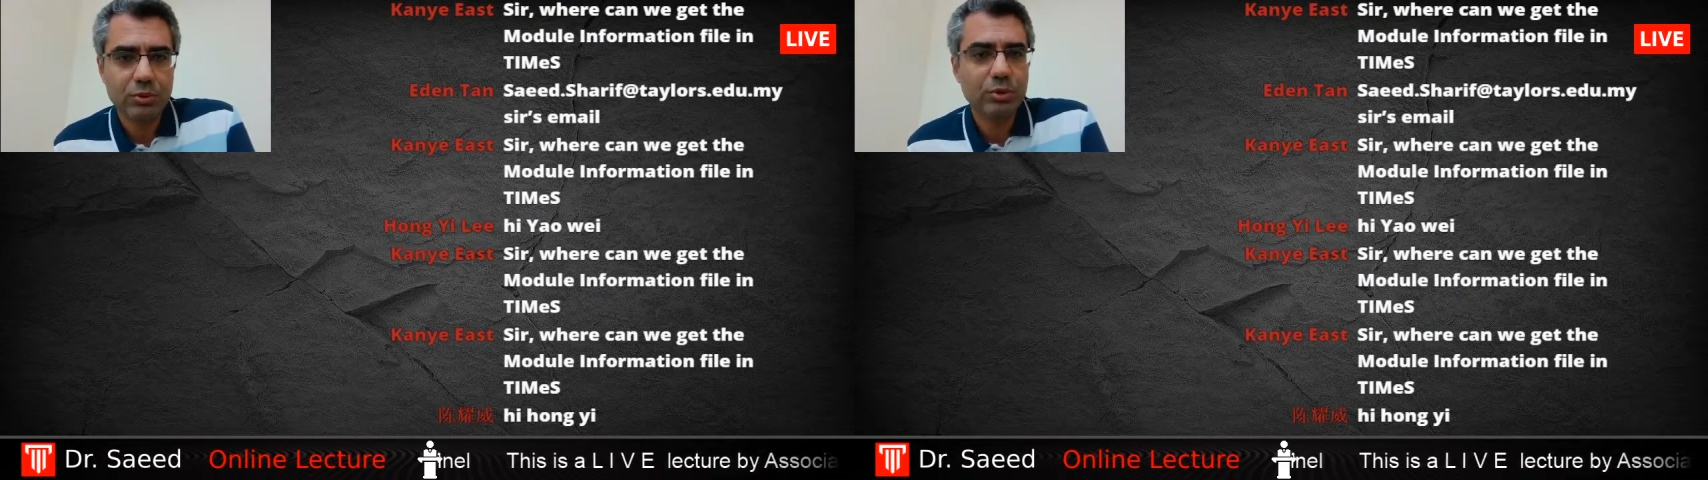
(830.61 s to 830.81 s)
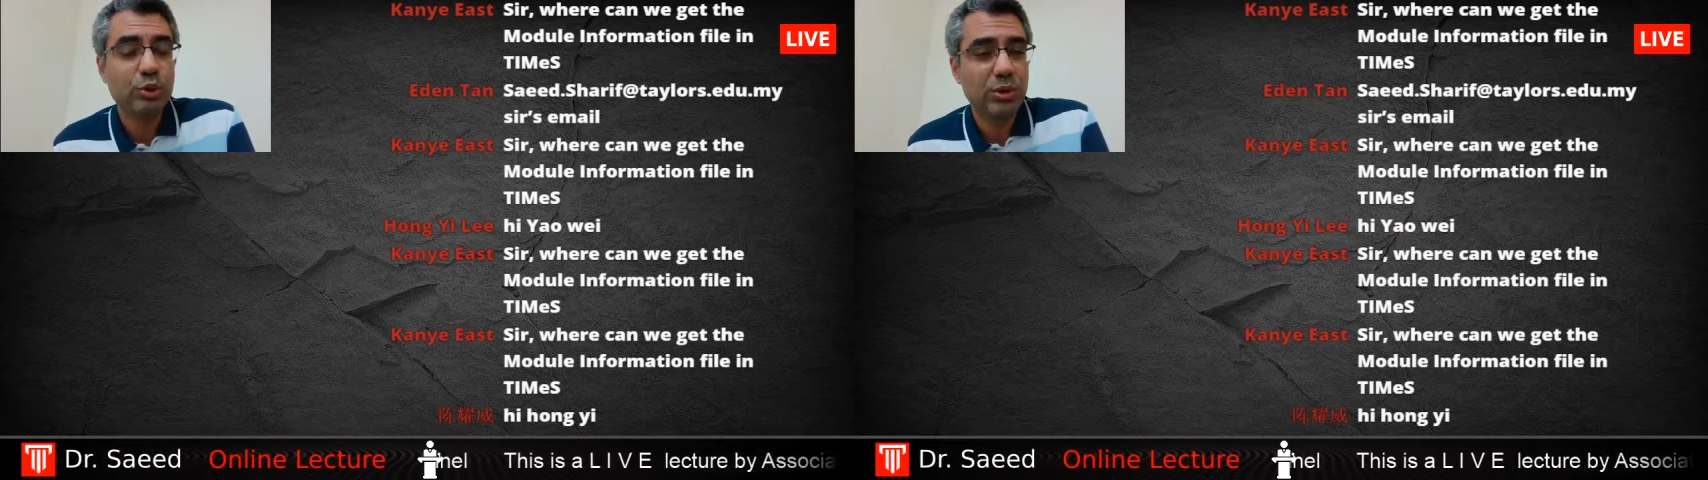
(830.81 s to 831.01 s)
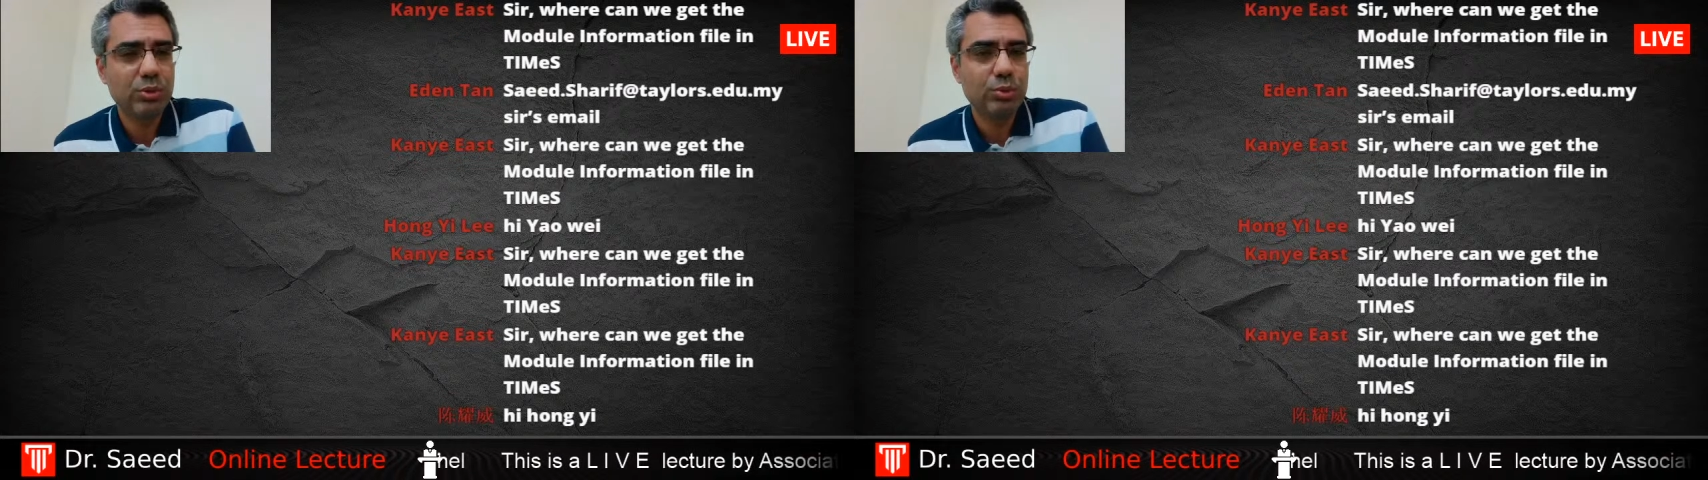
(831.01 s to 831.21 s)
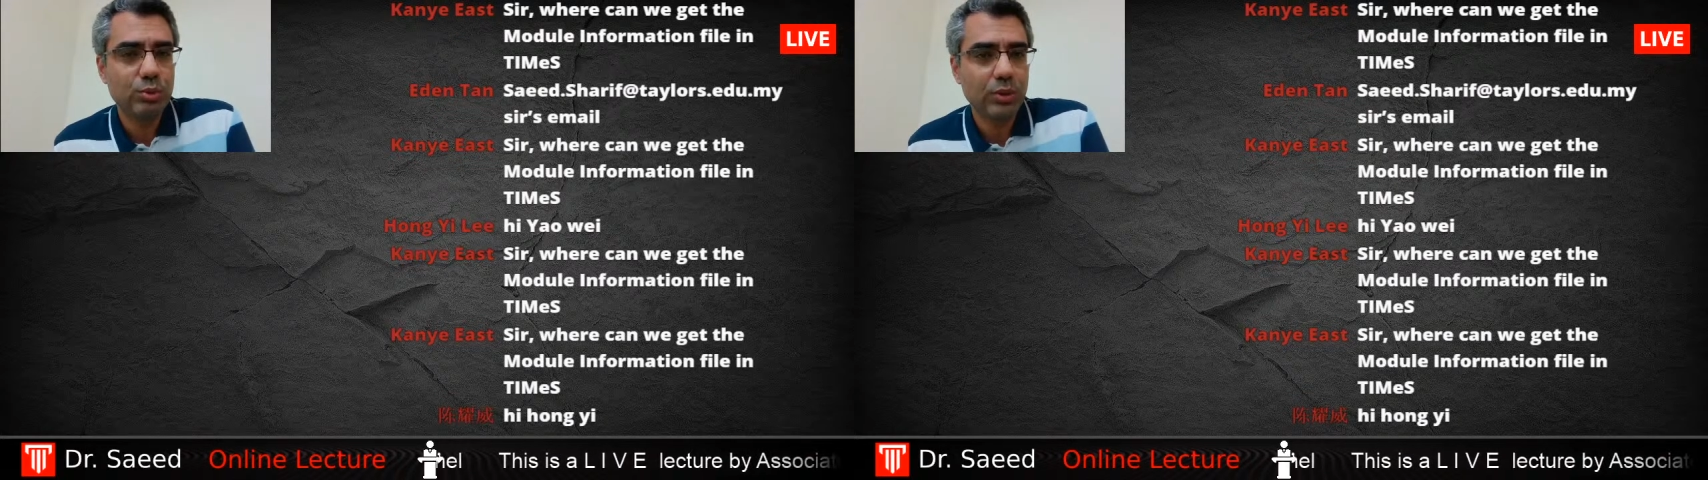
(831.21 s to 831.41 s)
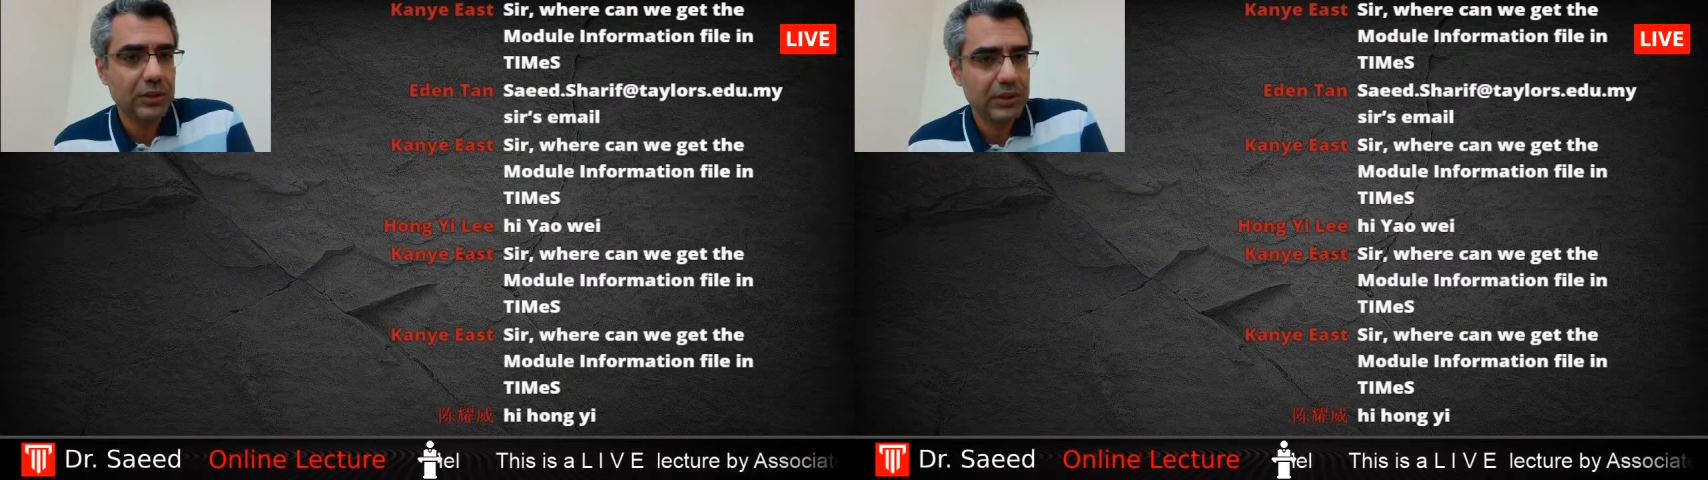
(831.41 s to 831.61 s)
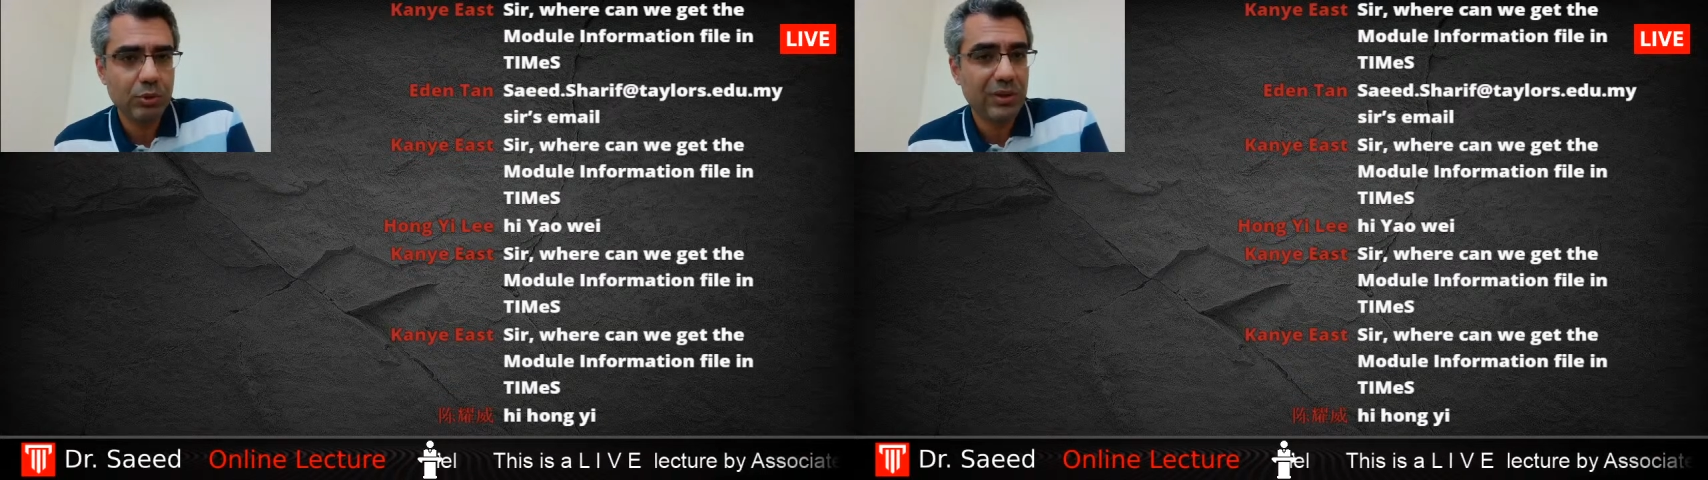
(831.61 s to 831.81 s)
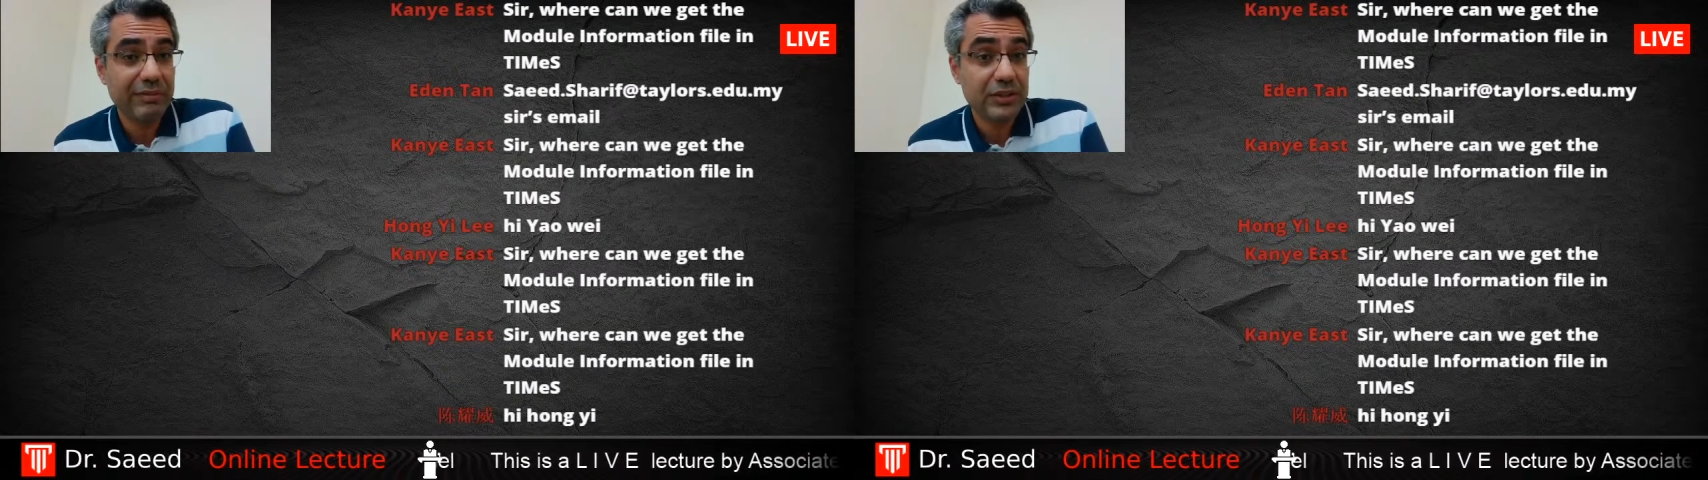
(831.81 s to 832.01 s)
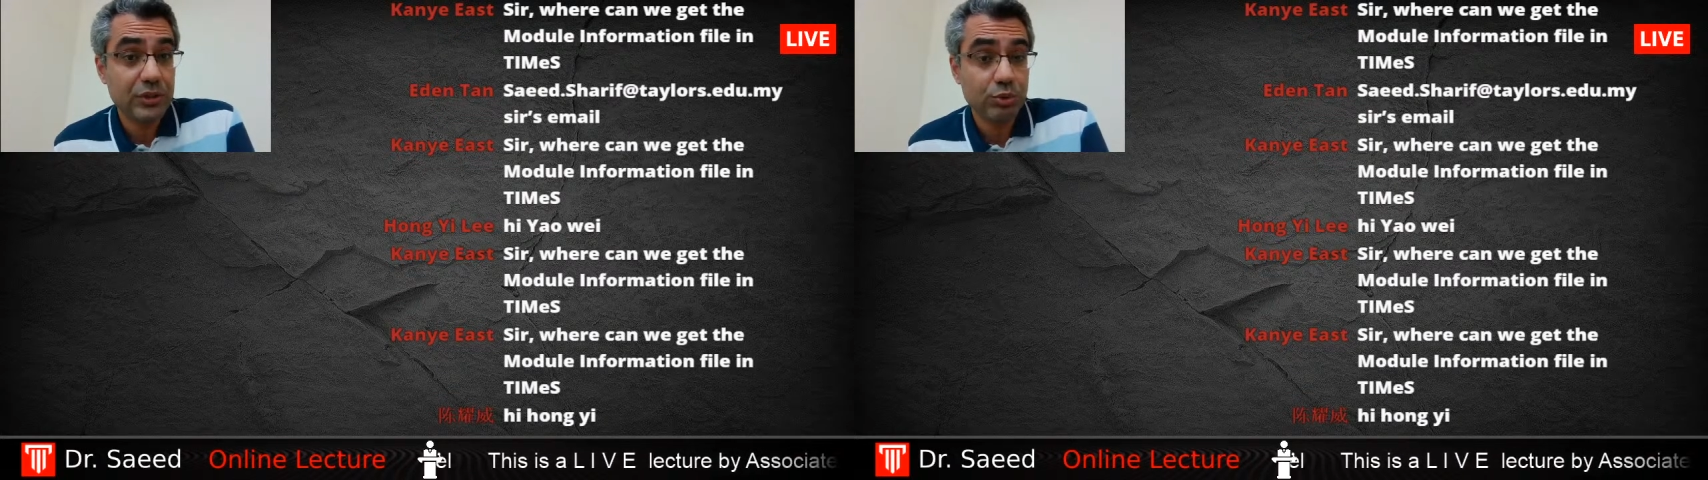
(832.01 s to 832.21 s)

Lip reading: So you need to, I think you have access